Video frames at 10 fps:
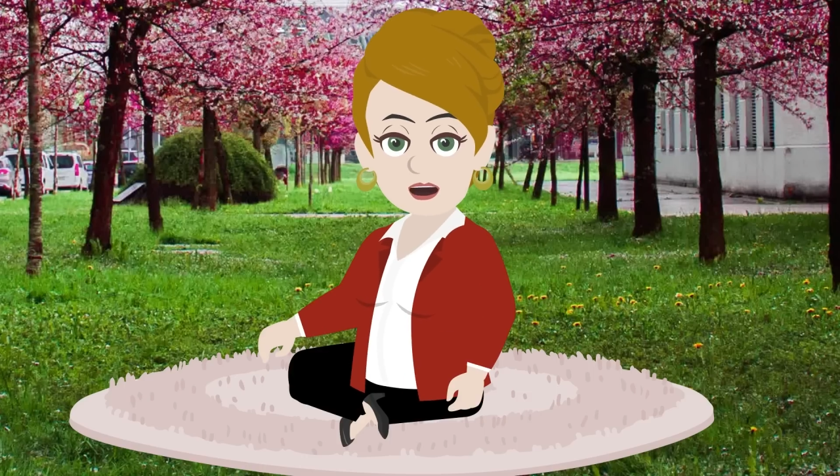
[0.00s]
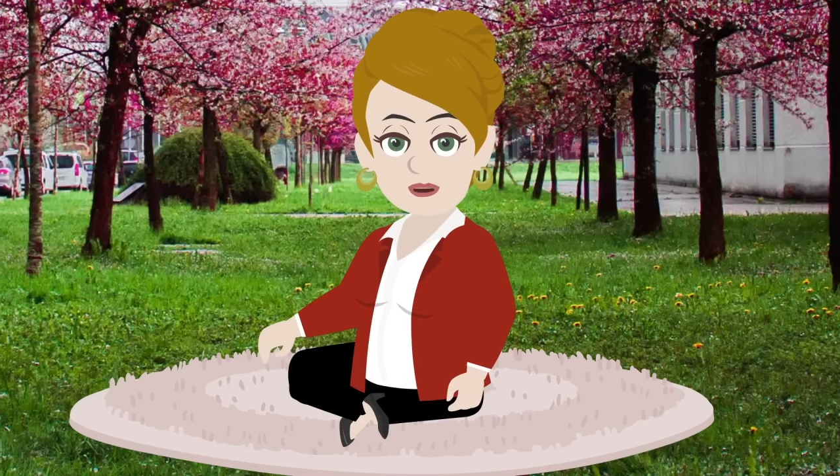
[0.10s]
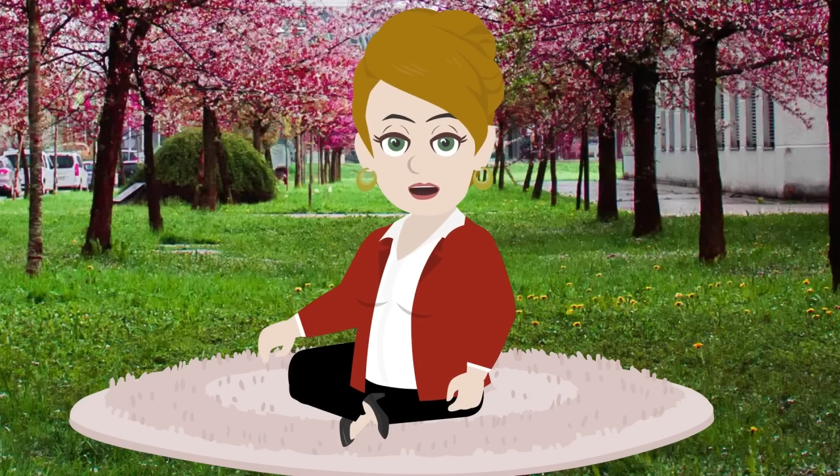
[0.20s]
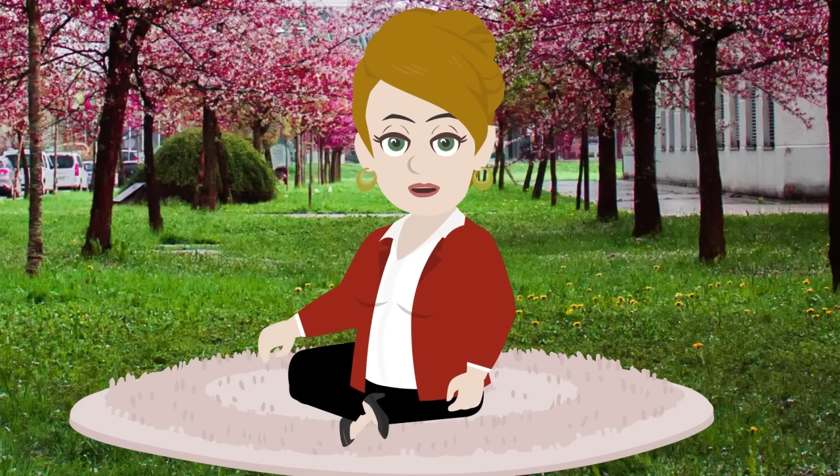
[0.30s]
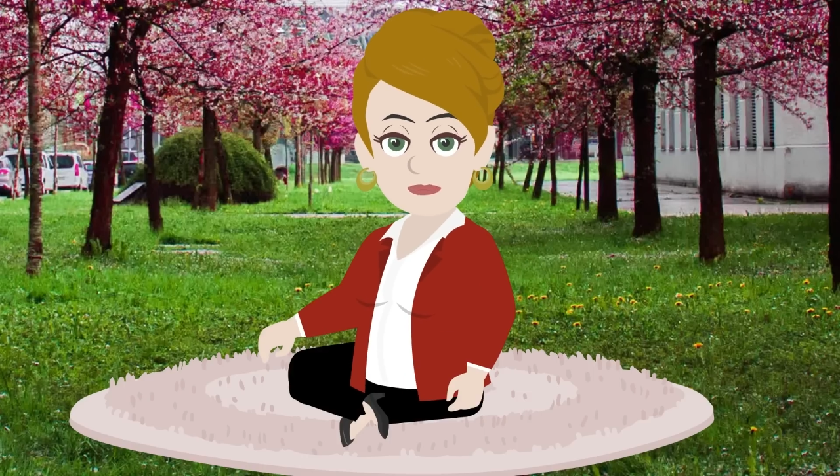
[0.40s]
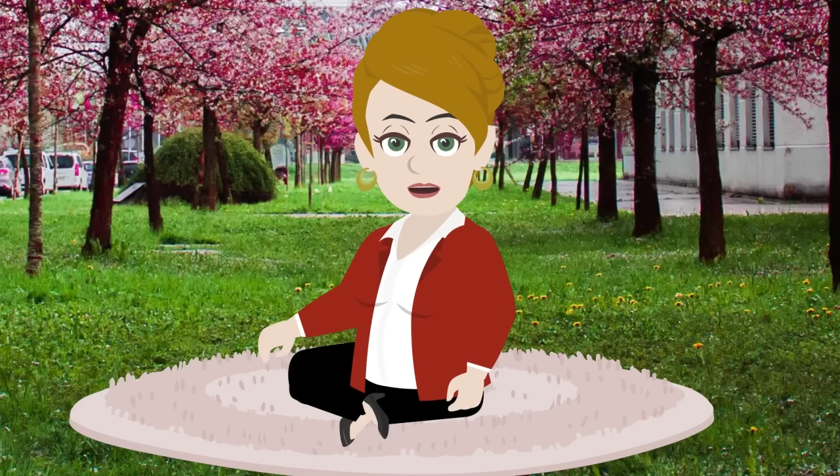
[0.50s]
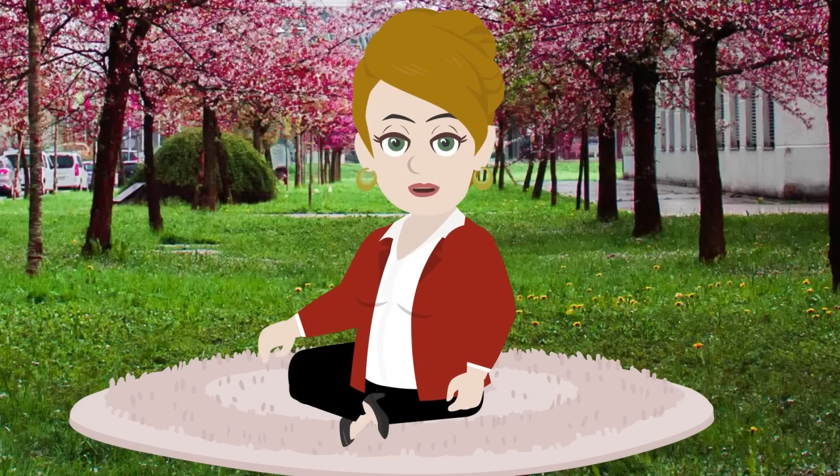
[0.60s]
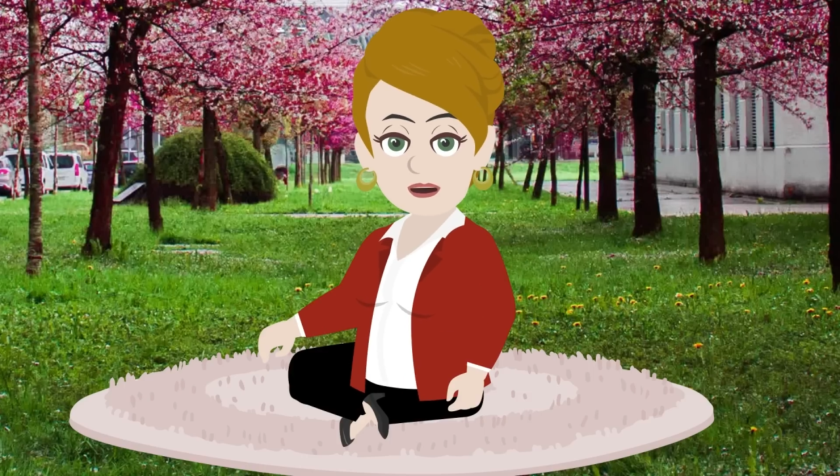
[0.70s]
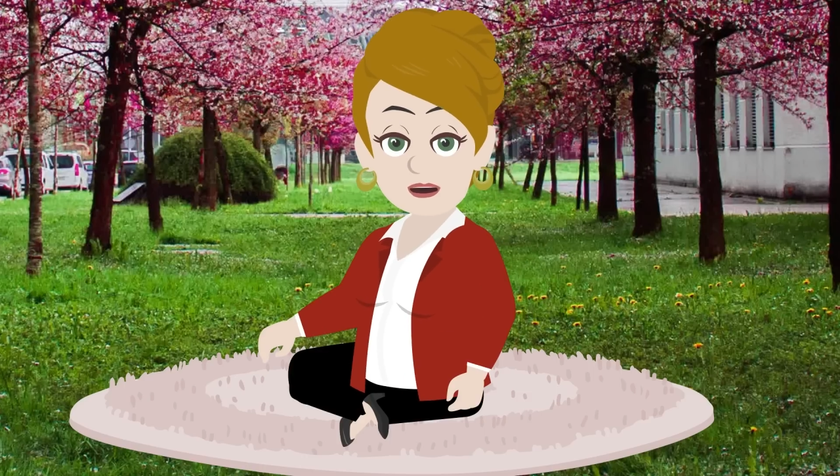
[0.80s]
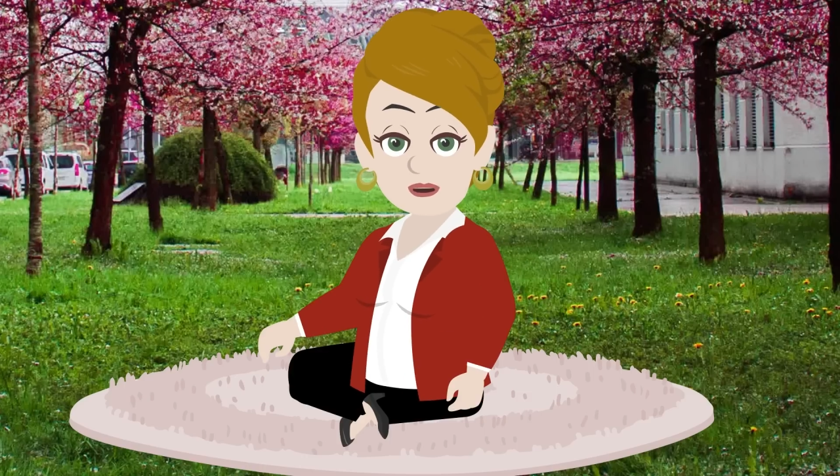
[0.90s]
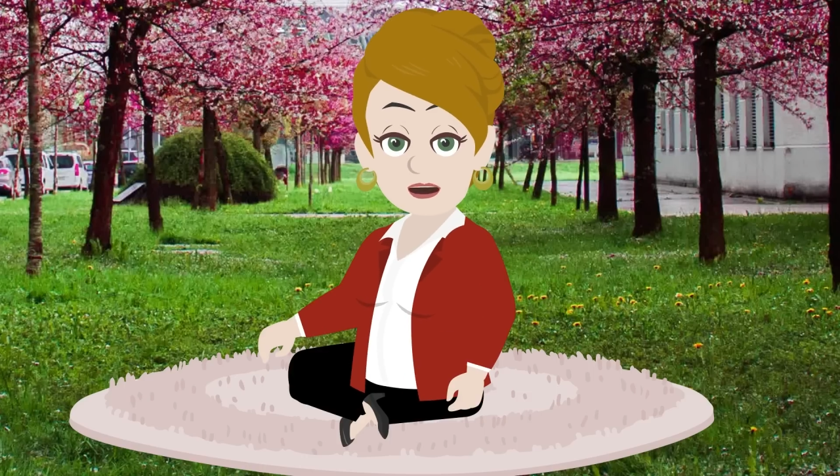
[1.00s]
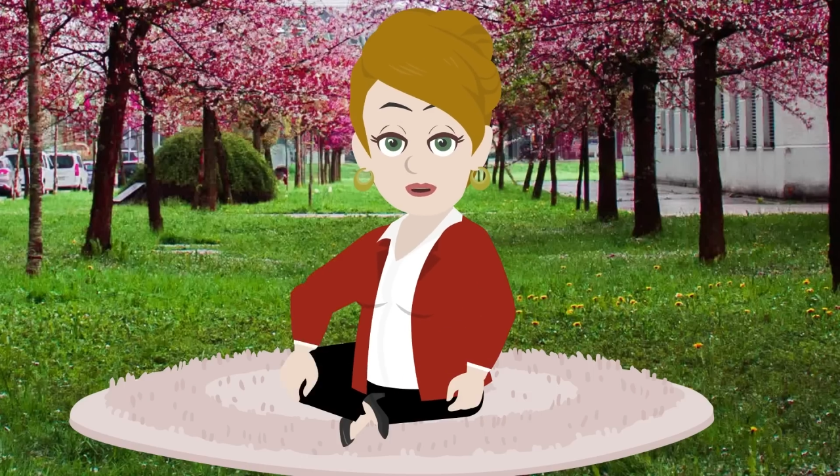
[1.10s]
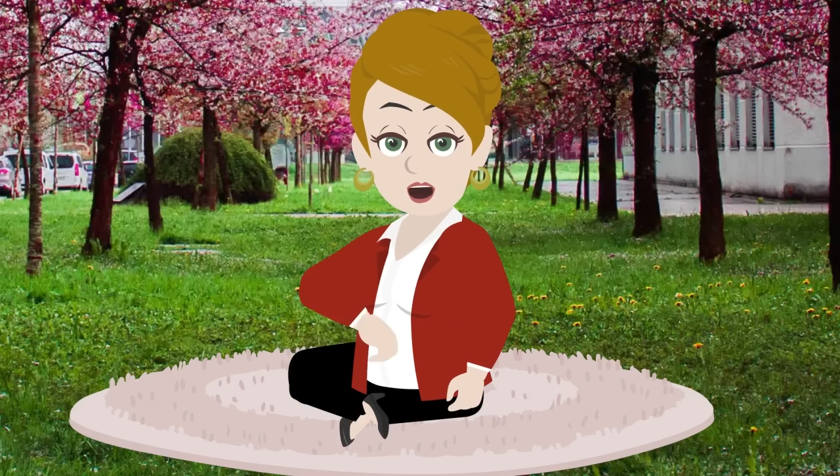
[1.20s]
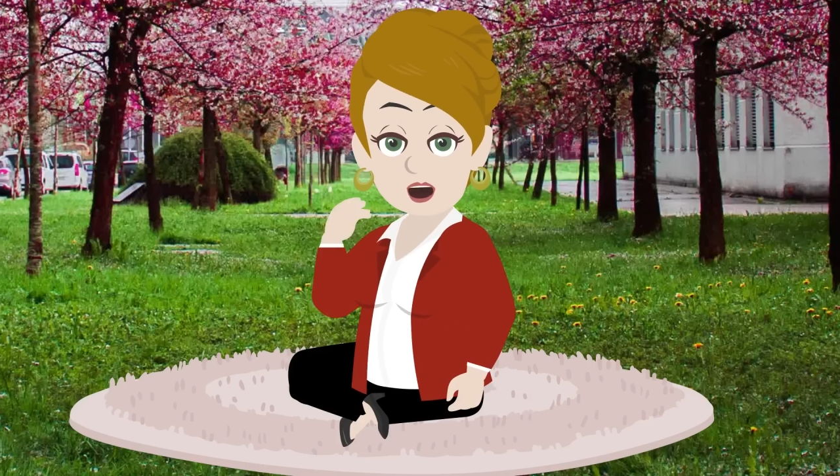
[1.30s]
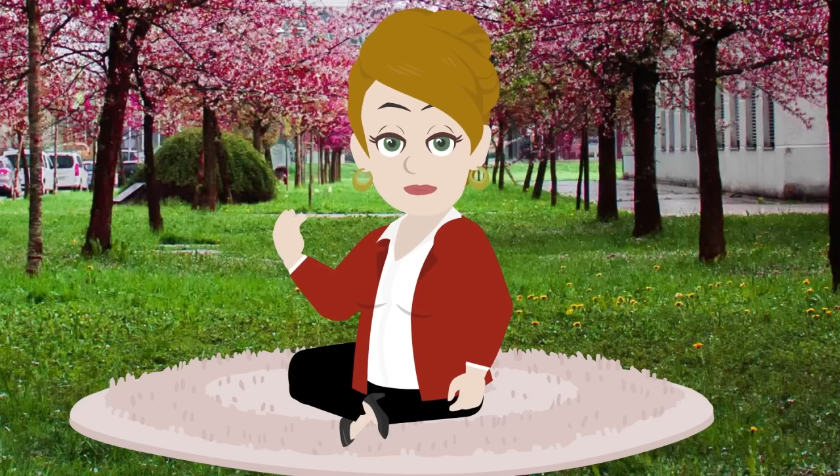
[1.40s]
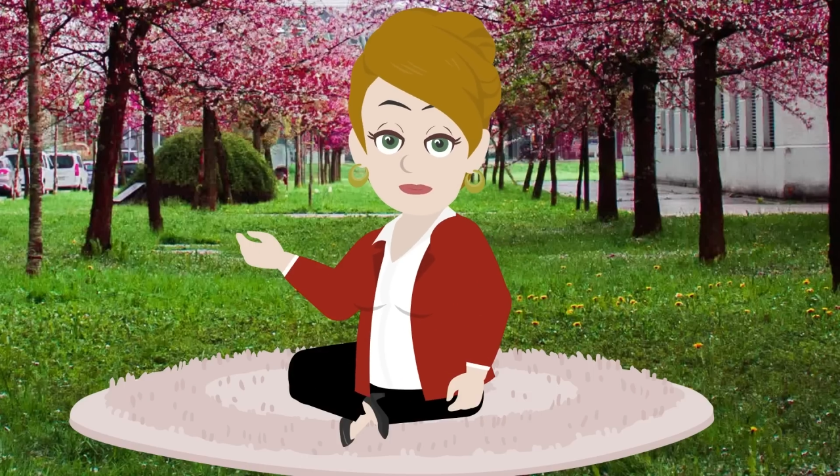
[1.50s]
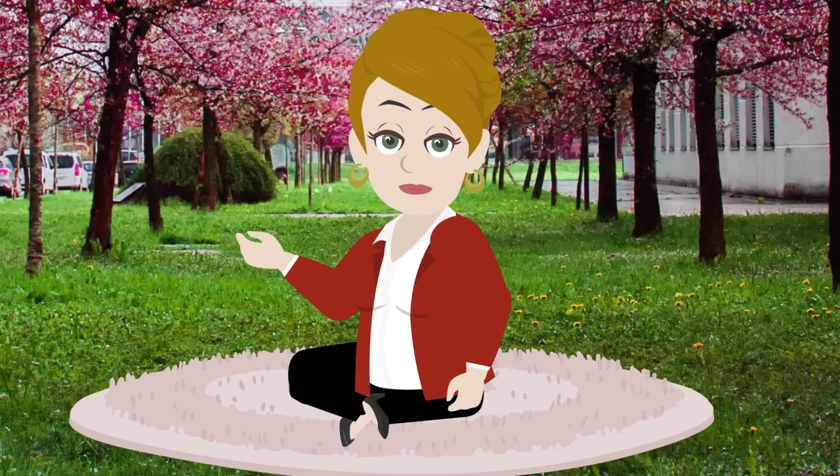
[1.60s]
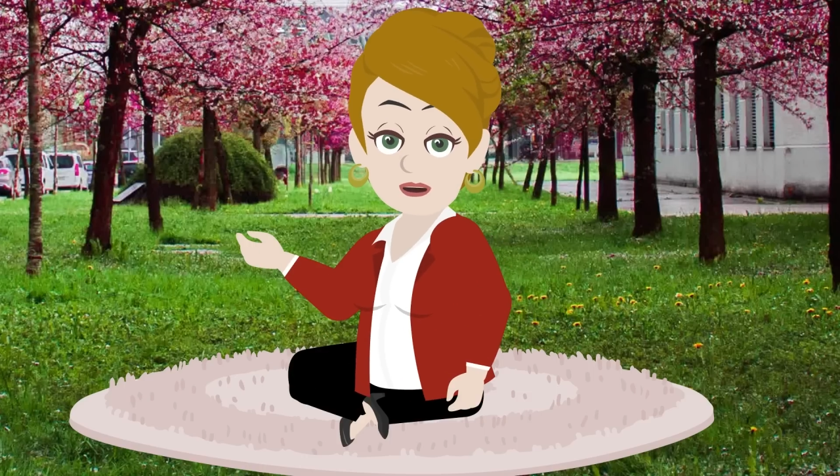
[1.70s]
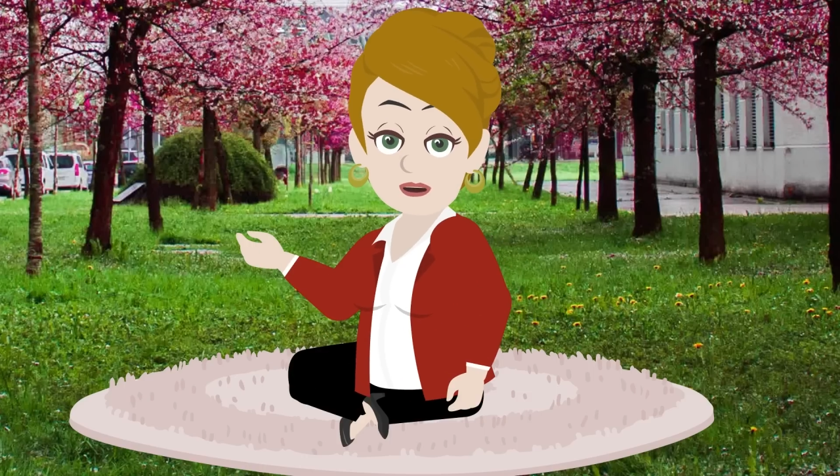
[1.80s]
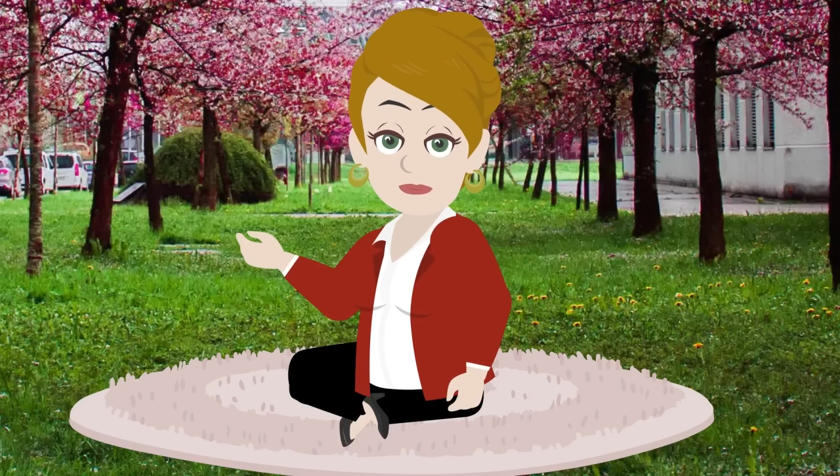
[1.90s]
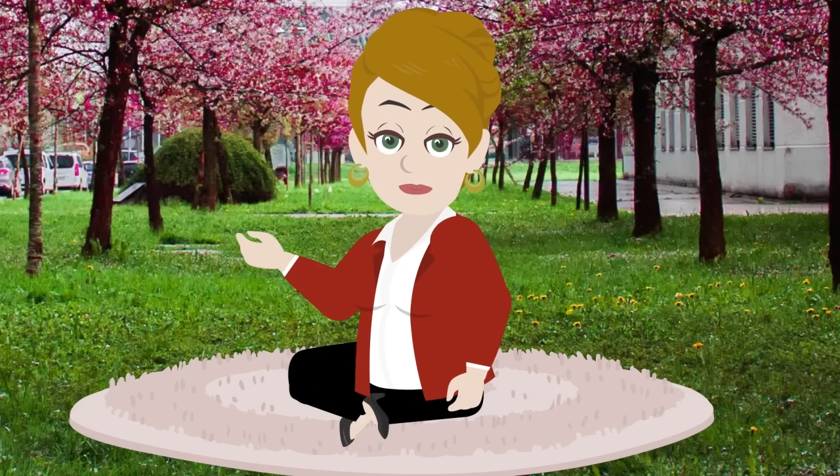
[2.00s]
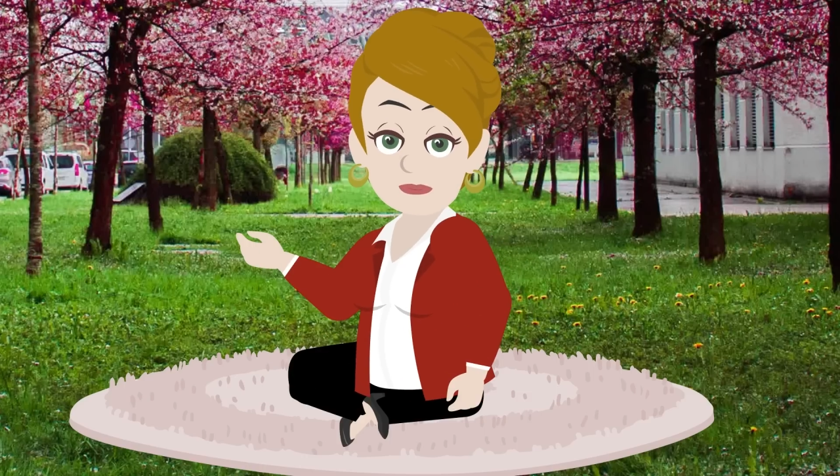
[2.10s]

you looked at them and said yes to them.